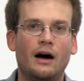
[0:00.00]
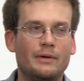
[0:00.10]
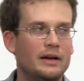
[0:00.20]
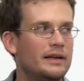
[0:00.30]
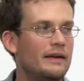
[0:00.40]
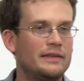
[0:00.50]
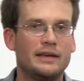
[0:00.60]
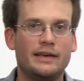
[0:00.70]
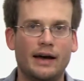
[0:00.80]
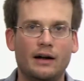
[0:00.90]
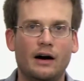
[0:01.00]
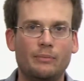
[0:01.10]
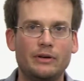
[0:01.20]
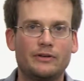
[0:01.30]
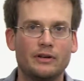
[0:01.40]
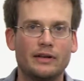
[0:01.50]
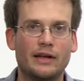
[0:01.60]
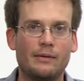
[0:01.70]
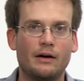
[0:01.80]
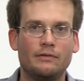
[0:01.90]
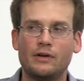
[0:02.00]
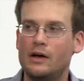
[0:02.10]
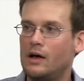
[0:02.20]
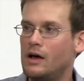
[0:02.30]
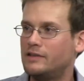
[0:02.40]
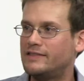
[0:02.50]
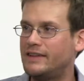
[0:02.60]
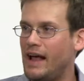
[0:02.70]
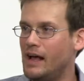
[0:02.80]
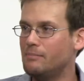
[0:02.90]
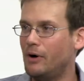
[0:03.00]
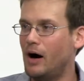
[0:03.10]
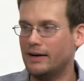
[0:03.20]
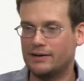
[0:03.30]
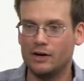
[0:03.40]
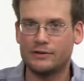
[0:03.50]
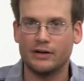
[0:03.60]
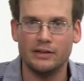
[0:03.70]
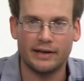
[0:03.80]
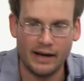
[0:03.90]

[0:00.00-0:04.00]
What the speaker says: I'm gonna have to get up and turn the camera off. Stanbot, go turn the